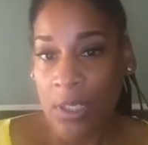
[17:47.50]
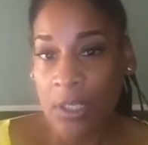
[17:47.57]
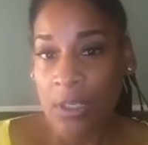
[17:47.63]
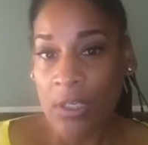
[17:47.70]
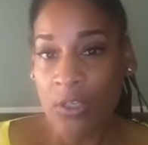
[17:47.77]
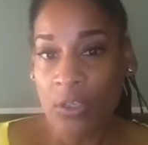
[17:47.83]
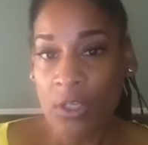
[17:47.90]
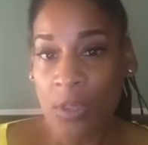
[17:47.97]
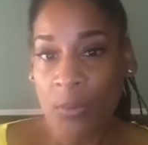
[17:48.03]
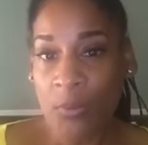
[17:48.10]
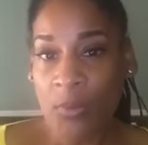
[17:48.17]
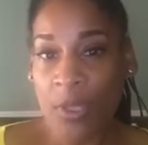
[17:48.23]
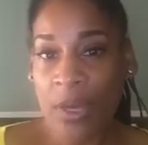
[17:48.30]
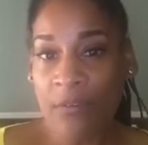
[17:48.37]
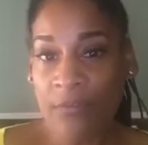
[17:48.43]
Can you tell me
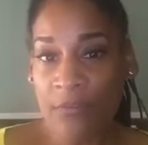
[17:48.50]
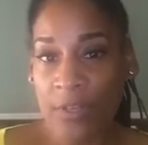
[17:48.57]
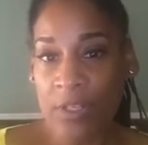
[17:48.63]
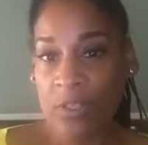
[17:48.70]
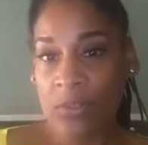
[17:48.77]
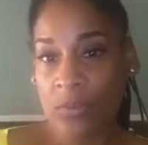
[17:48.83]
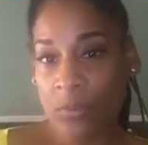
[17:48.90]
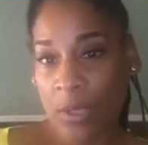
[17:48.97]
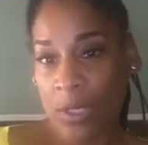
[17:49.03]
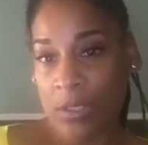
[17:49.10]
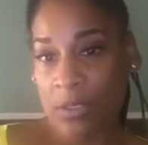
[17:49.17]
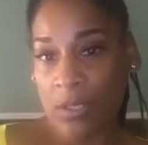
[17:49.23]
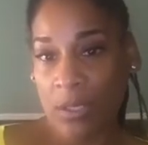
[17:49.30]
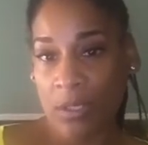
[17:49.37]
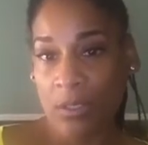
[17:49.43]
without funds
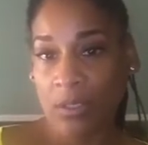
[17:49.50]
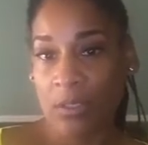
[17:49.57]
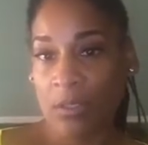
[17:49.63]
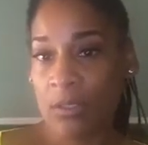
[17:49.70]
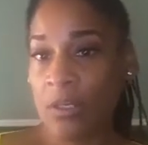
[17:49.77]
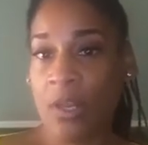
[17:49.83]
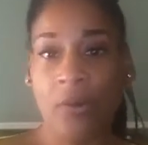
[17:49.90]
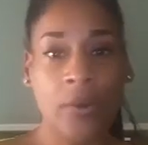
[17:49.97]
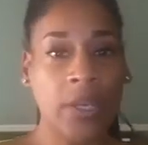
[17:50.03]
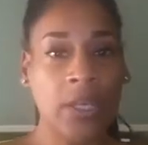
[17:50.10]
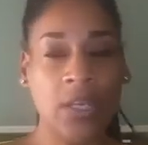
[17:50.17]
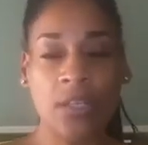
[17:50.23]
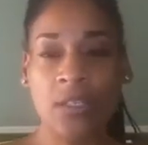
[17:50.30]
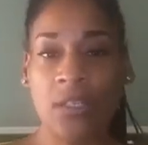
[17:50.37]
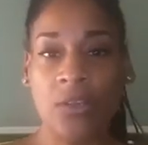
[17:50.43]
raised? No, I
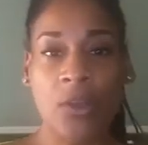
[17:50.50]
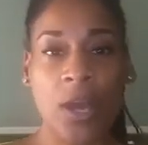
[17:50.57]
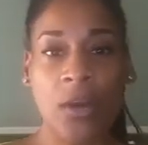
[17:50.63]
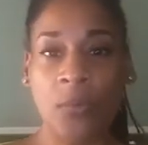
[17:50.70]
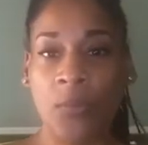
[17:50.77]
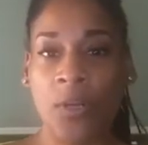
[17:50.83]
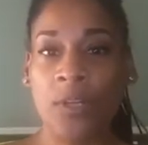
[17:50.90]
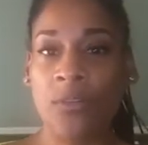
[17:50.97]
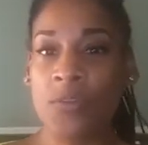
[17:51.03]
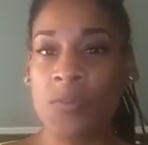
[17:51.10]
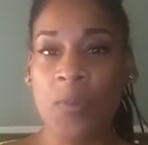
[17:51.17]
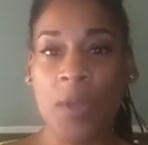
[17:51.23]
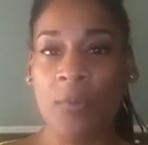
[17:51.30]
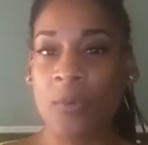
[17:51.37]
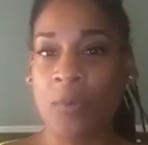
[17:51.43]
can't tell you how to run a
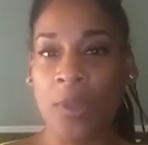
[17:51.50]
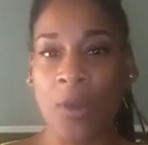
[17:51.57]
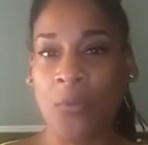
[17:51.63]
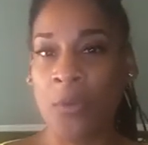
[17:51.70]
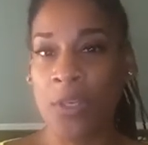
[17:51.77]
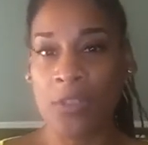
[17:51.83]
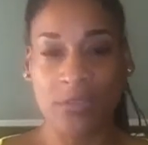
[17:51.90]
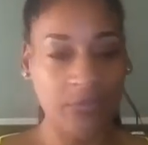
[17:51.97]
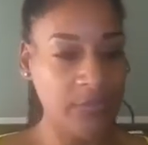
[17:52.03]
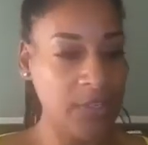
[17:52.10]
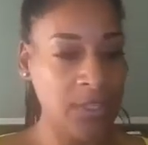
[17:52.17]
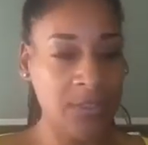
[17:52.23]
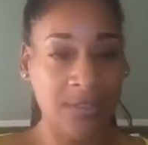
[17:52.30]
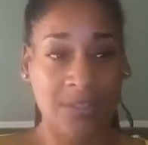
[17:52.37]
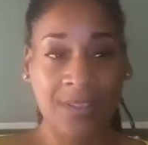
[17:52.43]
newspaper without raising
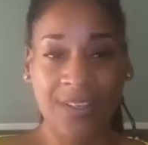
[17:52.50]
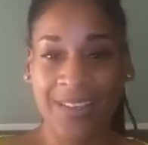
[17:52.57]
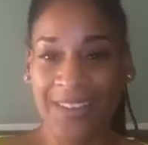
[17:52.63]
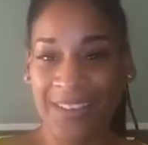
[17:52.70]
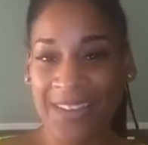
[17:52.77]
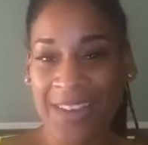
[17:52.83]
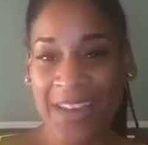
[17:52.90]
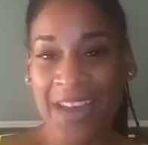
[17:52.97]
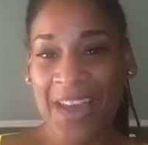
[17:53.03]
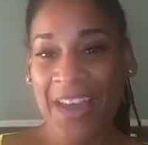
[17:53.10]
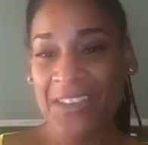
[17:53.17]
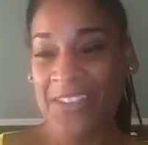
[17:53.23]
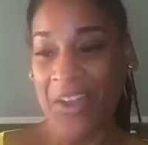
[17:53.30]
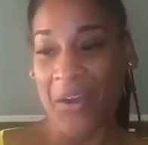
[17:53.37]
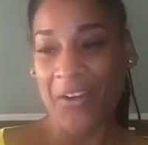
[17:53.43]
funds.
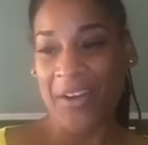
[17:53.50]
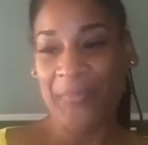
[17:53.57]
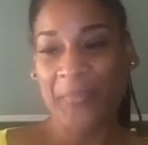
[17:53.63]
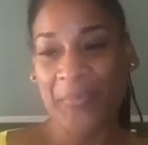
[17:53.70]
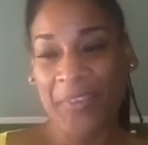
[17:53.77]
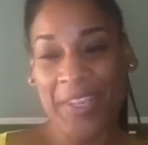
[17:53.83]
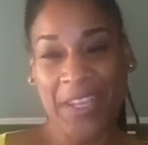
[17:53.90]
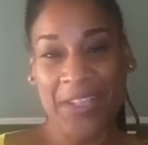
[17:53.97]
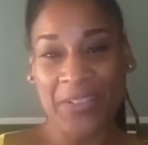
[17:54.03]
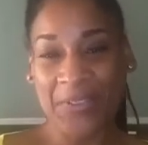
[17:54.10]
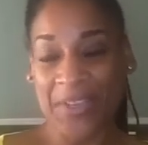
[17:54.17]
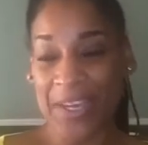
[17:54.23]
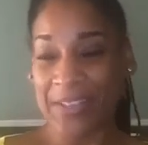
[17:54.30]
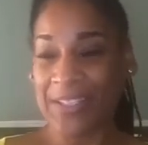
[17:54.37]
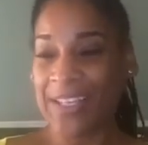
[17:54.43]
Sorry, can't do
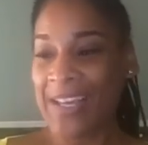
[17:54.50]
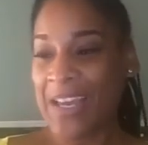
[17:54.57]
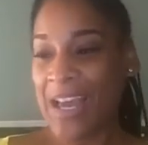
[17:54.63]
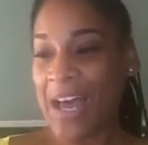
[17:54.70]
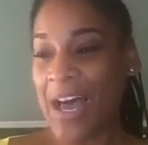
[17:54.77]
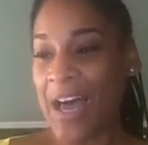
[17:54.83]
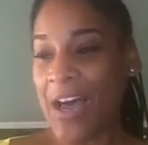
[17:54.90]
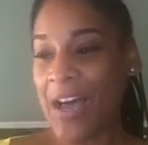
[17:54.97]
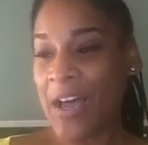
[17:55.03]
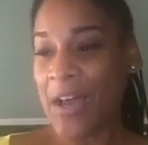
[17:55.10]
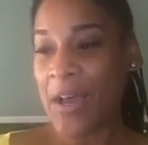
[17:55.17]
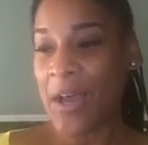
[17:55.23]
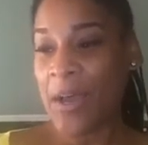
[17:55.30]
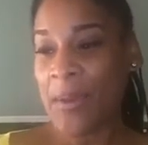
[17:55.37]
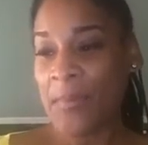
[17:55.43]
that.
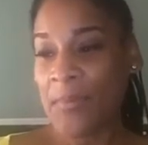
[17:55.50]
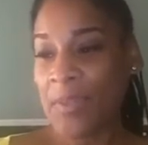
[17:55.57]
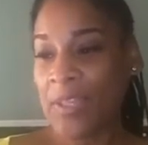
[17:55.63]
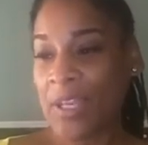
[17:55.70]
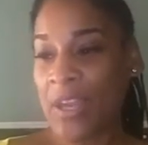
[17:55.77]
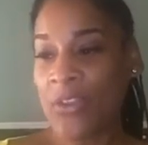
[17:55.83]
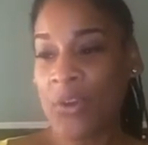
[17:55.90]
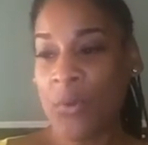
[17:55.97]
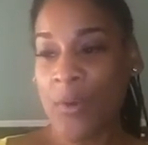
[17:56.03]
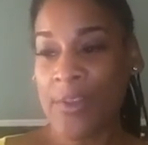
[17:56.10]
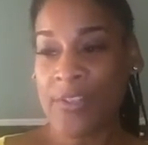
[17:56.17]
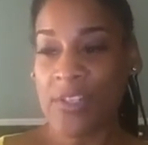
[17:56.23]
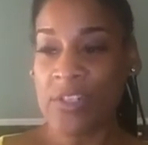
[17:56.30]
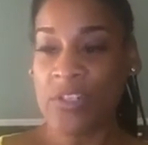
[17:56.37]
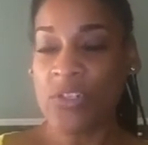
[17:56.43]
The other
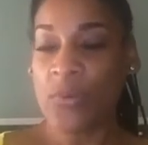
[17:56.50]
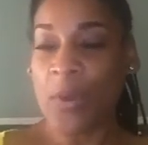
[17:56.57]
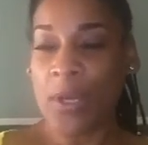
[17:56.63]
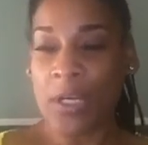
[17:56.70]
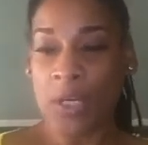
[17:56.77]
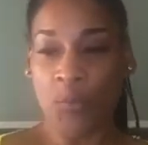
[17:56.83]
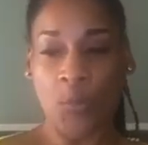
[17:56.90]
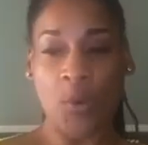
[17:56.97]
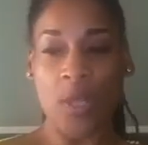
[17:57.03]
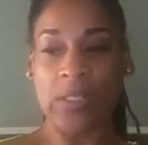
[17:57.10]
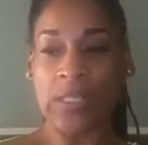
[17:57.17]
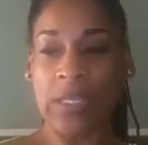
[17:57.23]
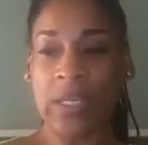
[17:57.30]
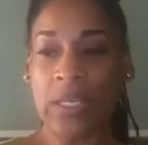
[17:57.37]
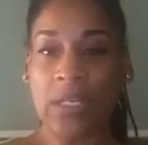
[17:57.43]
question is, do I need a press
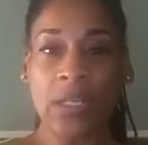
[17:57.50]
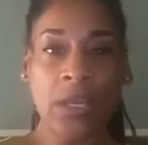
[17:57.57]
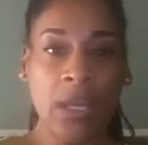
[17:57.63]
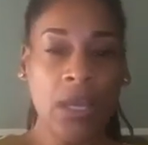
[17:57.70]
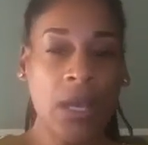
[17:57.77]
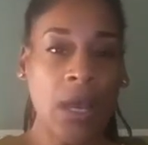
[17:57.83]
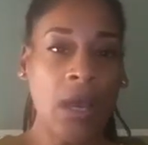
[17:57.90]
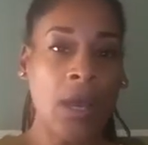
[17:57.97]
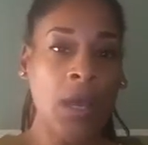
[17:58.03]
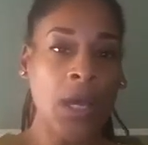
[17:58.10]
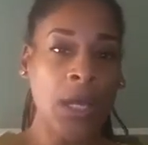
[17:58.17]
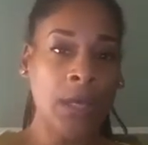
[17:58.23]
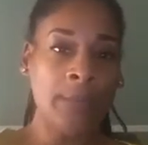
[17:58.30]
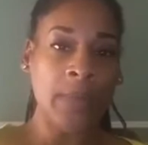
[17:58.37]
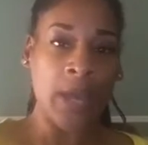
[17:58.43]
kit?
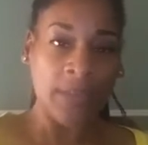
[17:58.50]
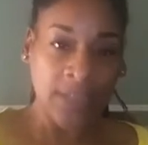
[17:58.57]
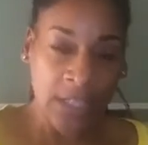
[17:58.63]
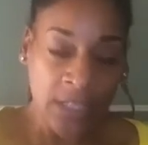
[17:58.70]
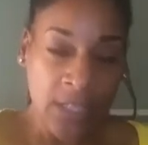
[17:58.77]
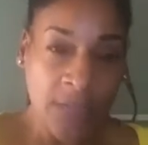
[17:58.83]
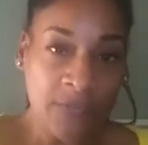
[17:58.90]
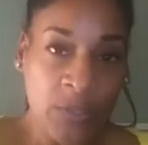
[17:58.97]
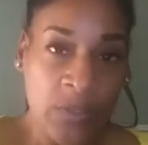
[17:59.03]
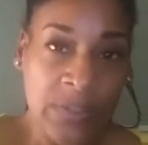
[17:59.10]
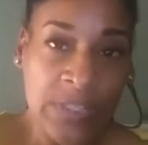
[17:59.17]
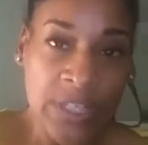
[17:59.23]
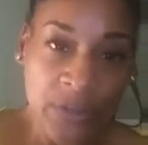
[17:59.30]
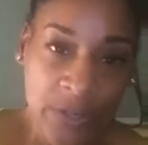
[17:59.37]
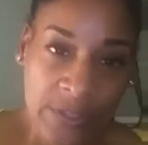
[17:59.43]
I think that if you're
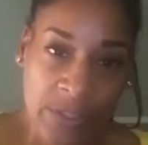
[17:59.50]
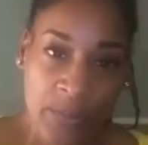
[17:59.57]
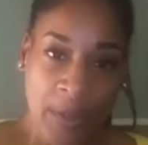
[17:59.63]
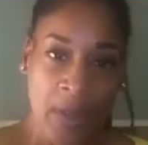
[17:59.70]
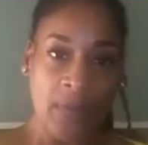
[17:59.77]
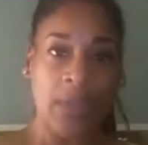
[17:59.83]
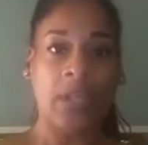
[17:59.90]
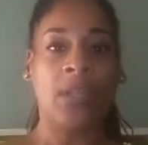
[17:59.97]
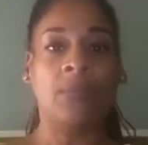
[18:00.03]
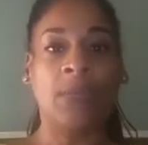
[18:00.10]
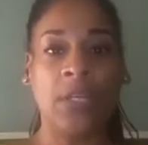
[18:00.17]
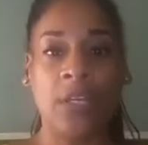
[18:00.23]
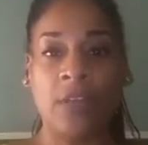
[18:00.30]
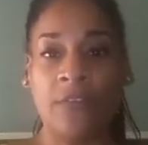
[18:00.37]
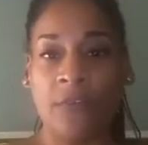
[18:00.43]
serious about getting
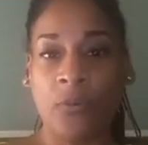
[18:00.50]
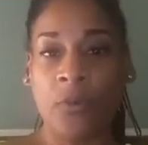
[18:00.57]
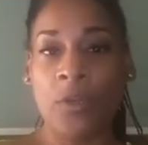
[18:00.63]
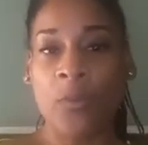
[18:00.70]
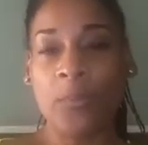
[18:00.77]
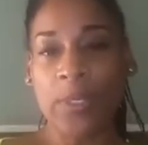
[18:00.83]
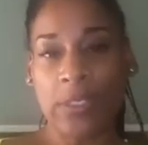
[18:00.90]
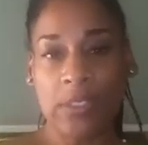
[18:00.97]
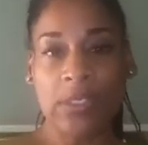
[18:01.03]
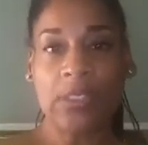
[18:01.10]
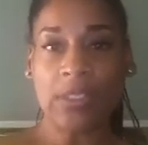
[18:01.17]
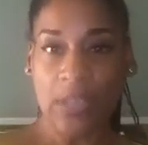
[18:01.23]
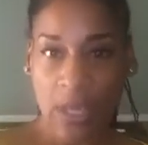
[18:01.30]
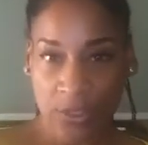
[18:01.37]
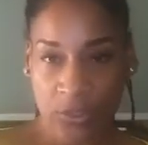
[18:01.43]
media for your business,
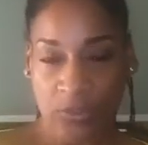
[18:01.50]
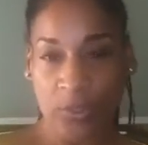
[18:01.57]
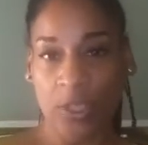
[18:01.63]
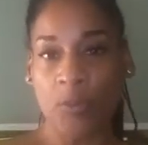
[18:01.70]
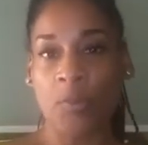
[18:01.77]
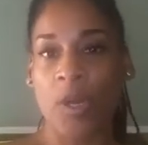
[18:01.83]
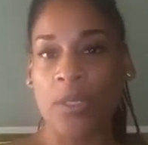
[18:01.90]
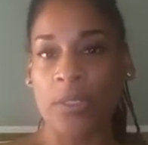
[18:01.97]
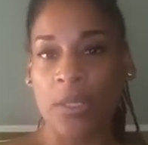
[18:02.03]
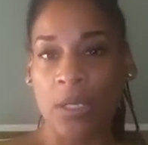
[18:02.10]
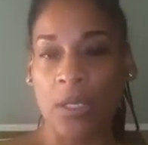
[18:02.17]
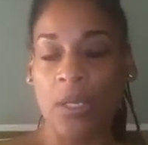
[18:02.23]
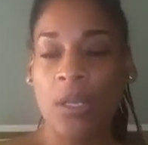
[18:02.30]
yes, you need a press kit.